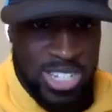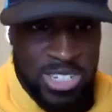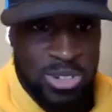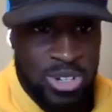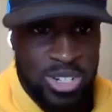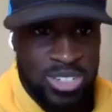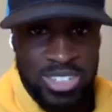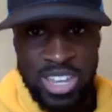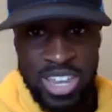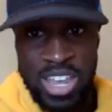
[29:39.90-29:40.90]
decision or
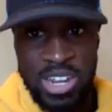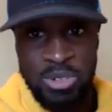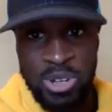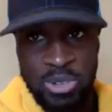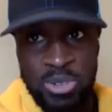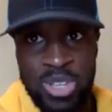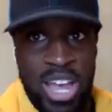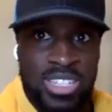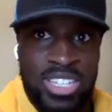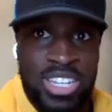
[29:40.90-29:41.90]
anyone who
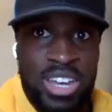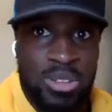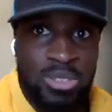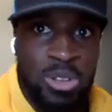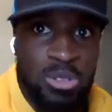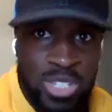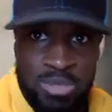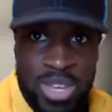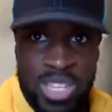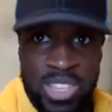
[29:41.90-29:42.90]
has to take out loans
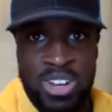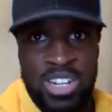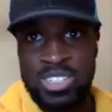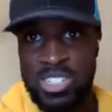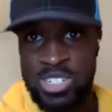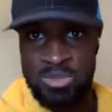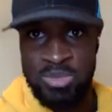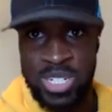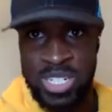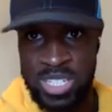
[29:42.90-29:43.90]
didn't make the right decision,
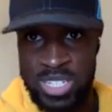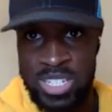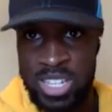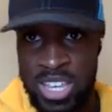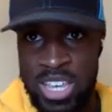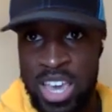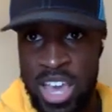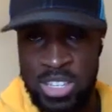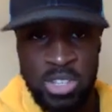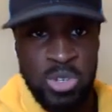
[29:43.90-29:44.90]
but
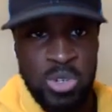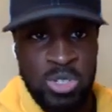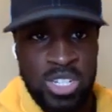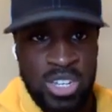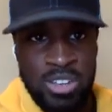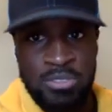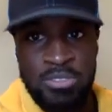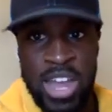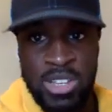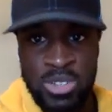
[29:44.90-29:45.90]
it's a huge
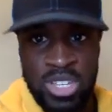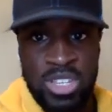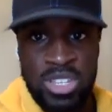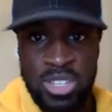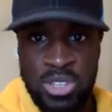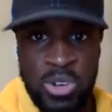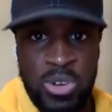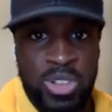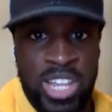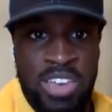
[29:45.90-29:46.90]
factor in your
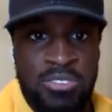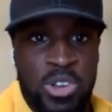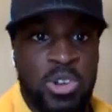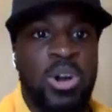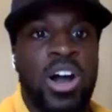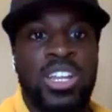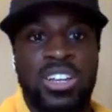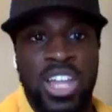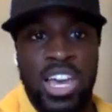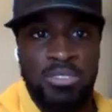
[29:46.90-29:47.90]
life, your quality of
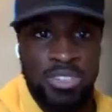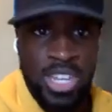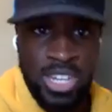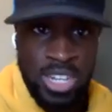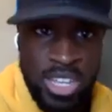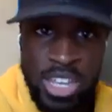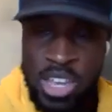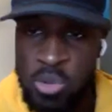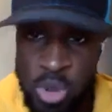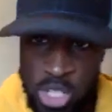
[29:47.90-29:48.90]
life, and
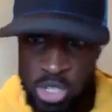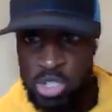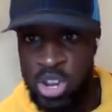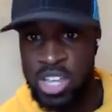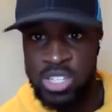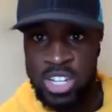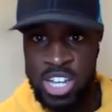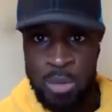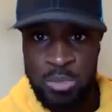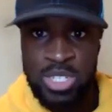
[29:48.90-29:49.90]
what you're trying to
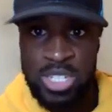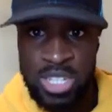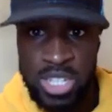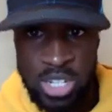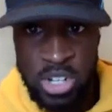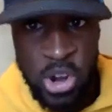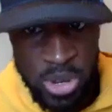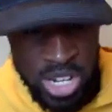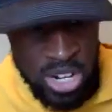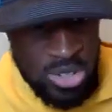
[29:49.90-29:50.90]
accomplish in the current
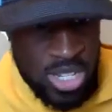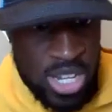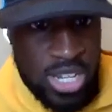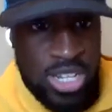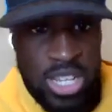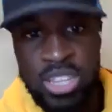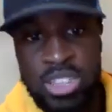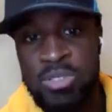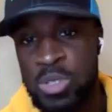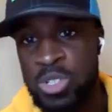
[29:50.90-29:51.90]
years and in the
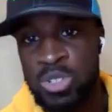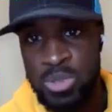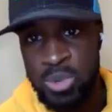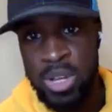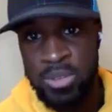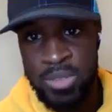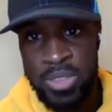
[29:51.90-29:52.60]
future as well.